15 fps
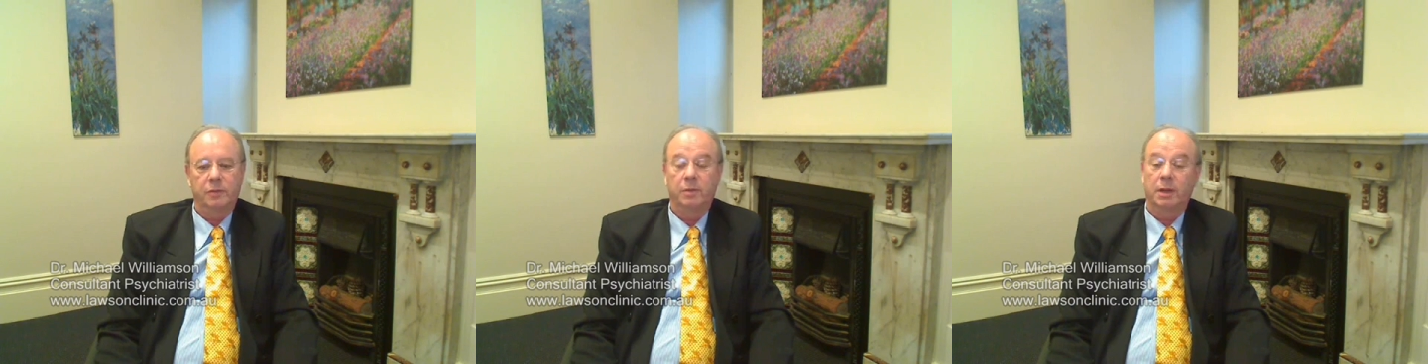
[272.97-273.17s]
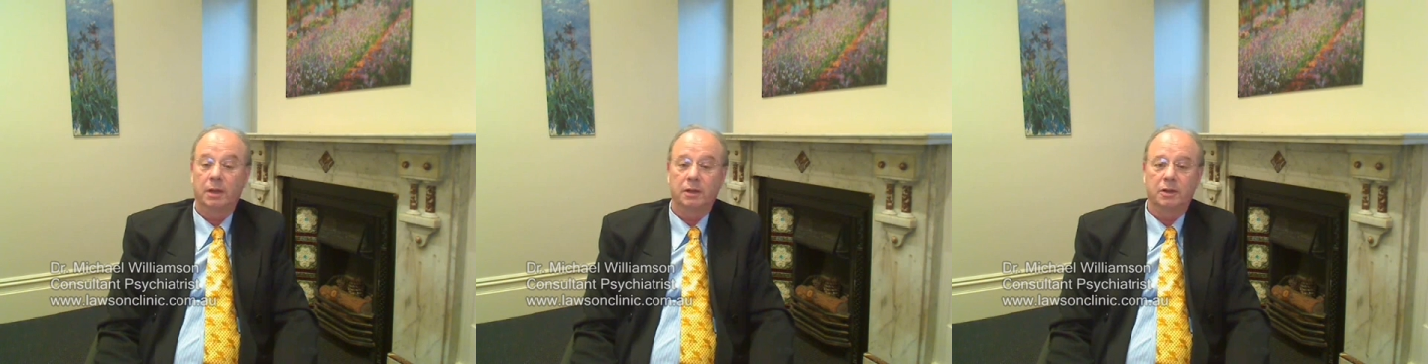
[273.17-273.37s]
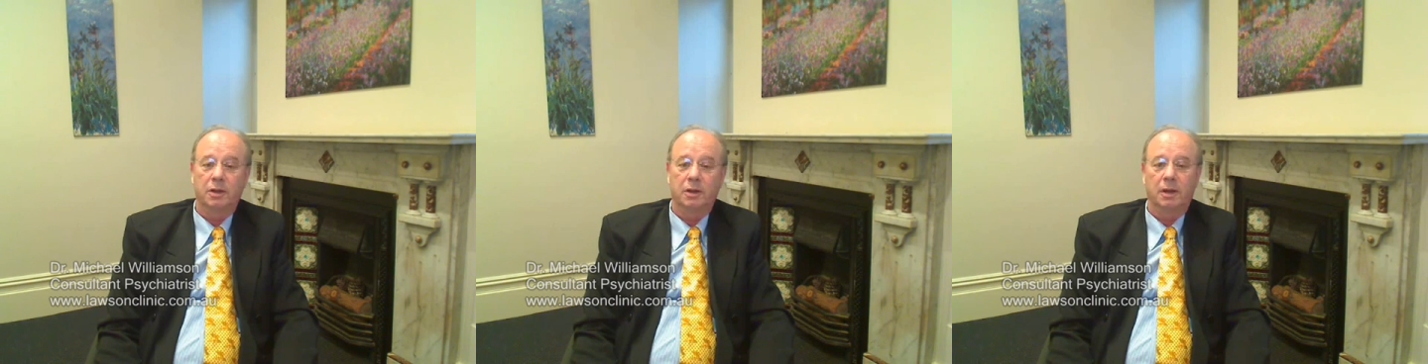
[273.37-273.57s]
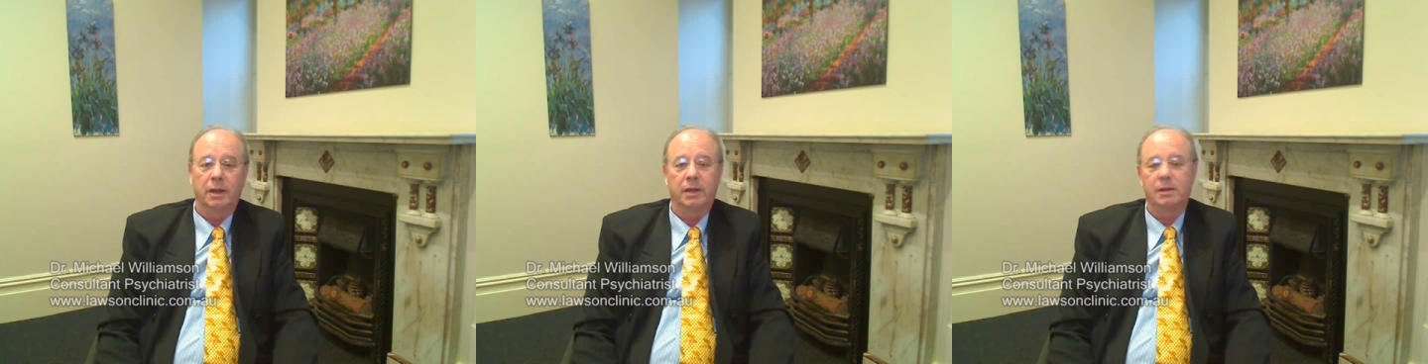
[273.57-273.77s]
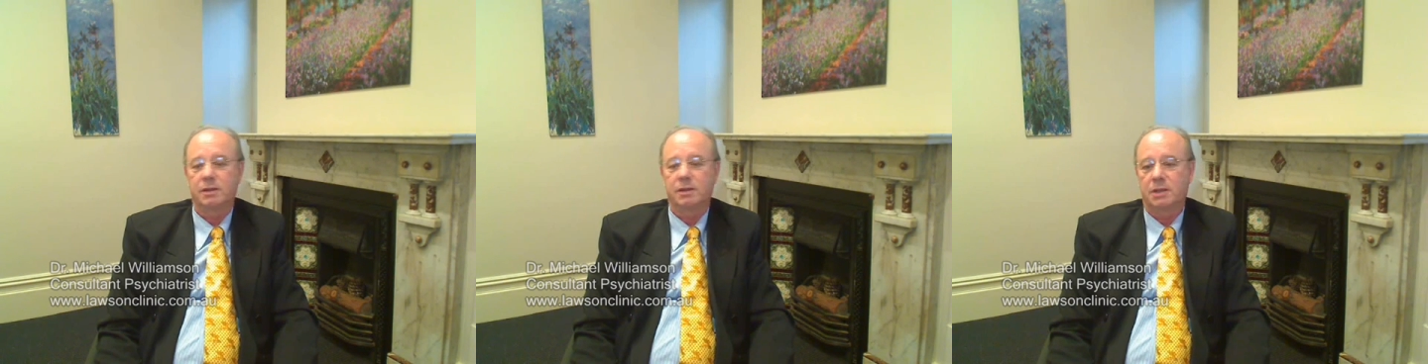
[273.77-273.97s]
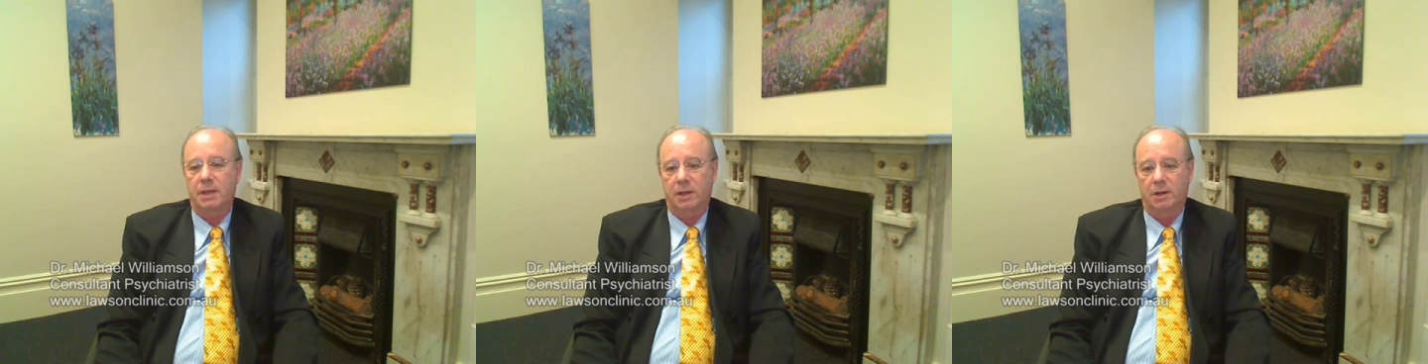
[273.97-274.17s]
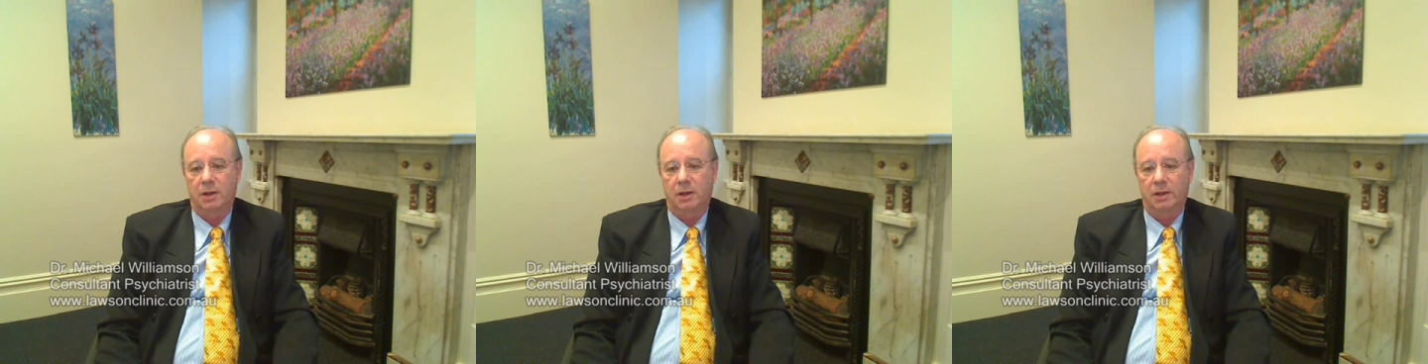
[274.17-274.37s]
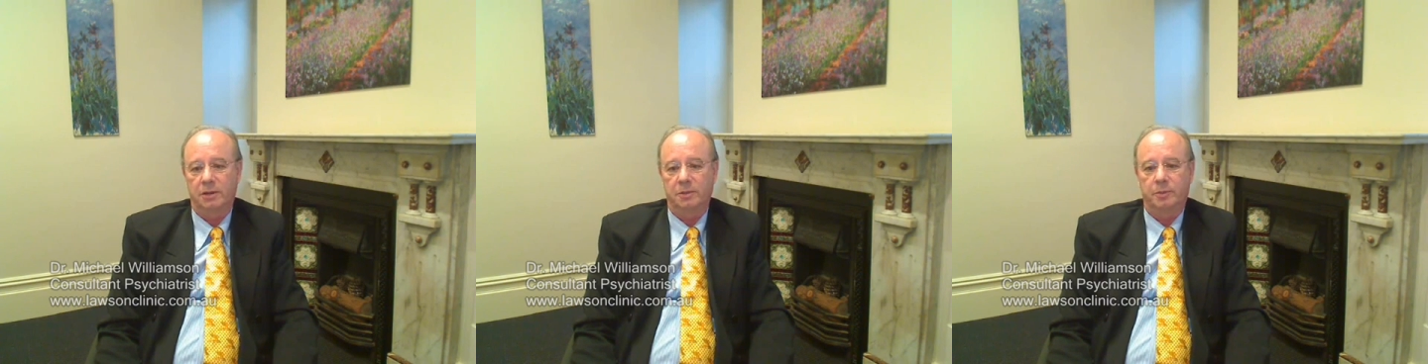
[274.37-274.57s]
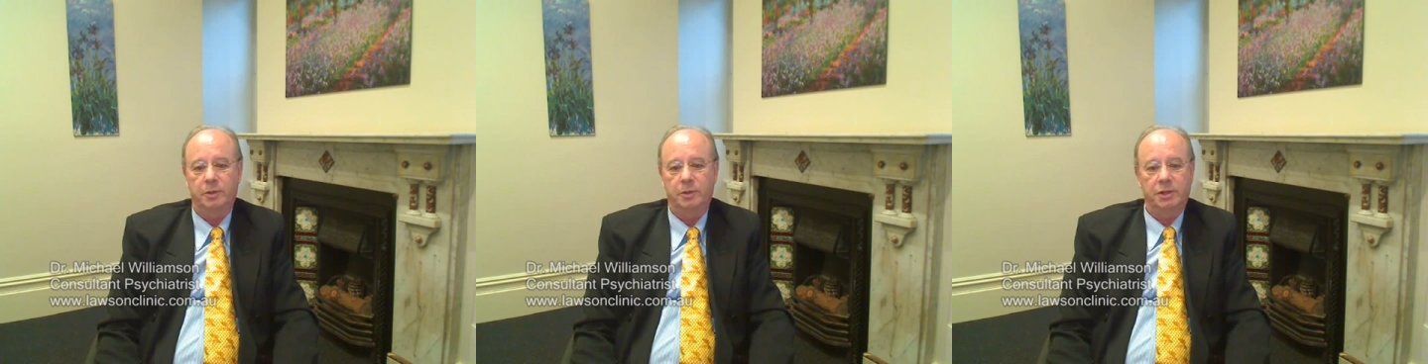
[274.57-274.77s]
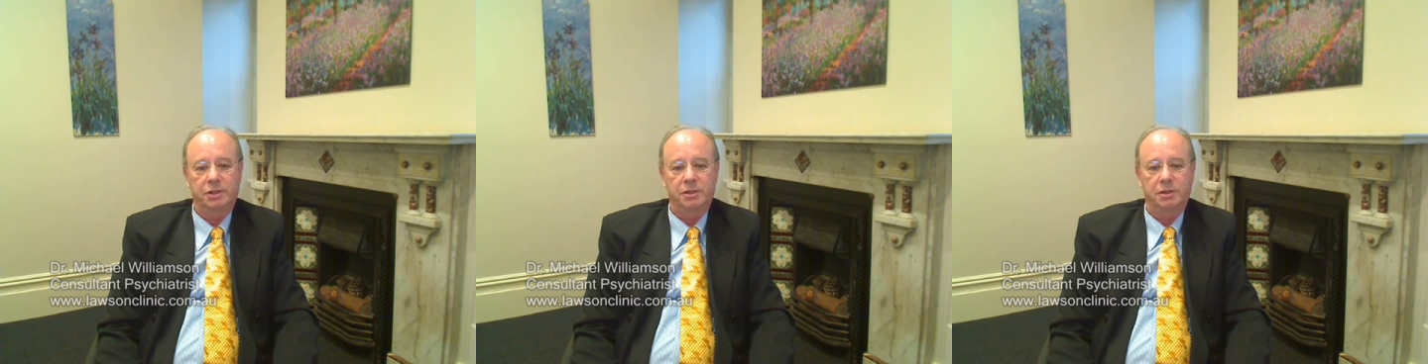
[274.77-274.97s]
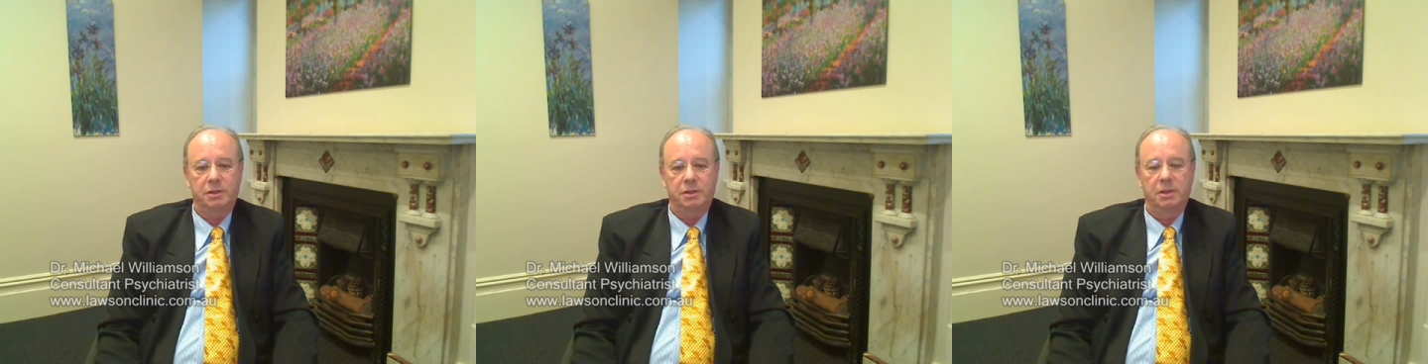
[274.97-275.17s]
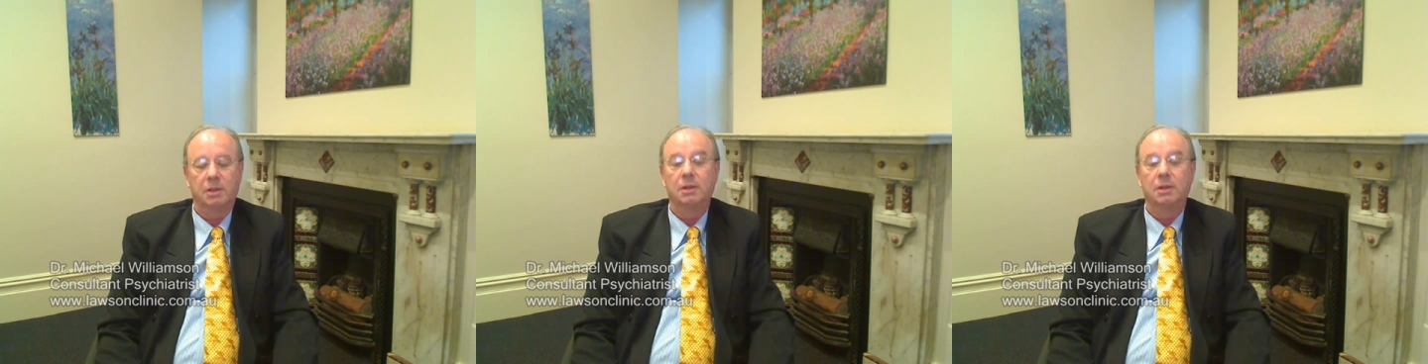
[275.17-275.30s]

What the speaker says: melancholic and psychotic depressions